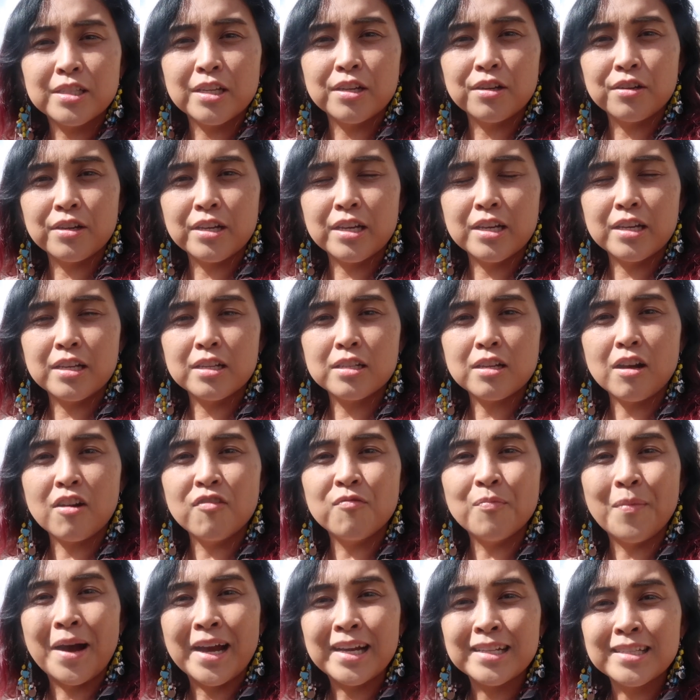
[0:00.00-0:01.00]
series
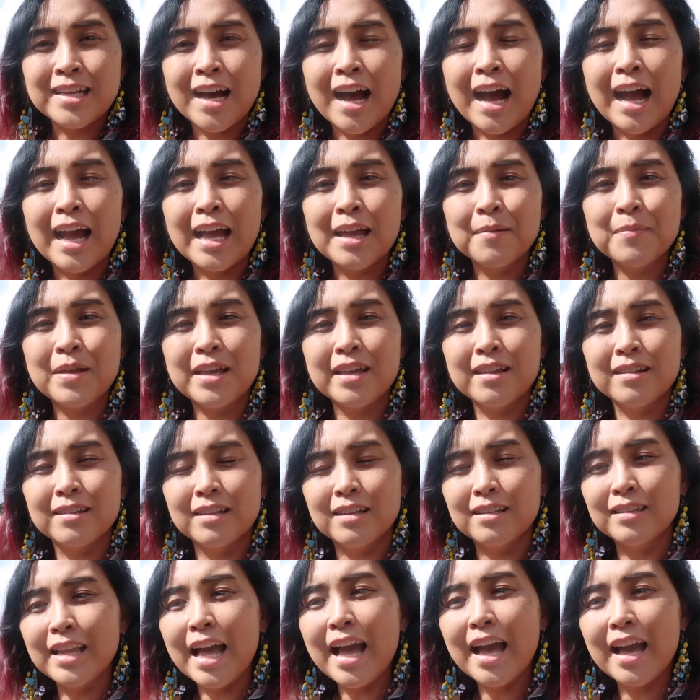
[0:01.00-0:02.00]
of my time in
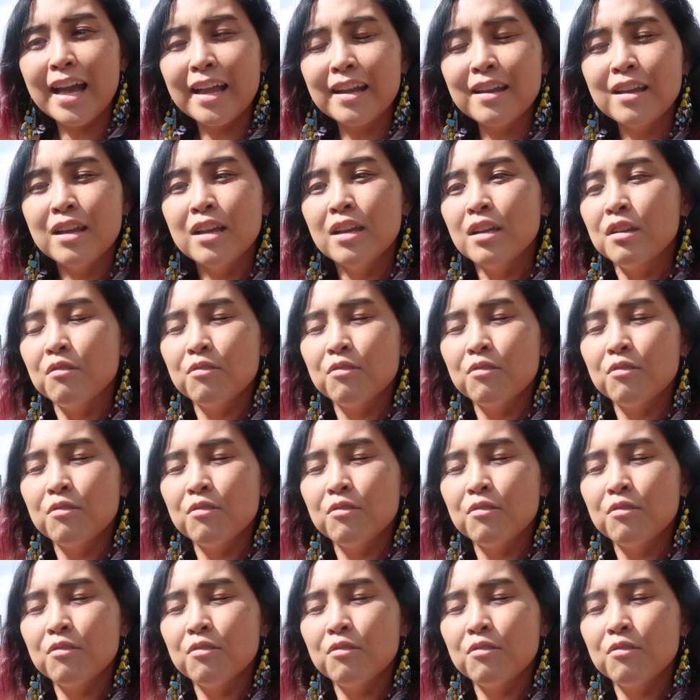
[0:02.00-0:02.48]
Lalaan,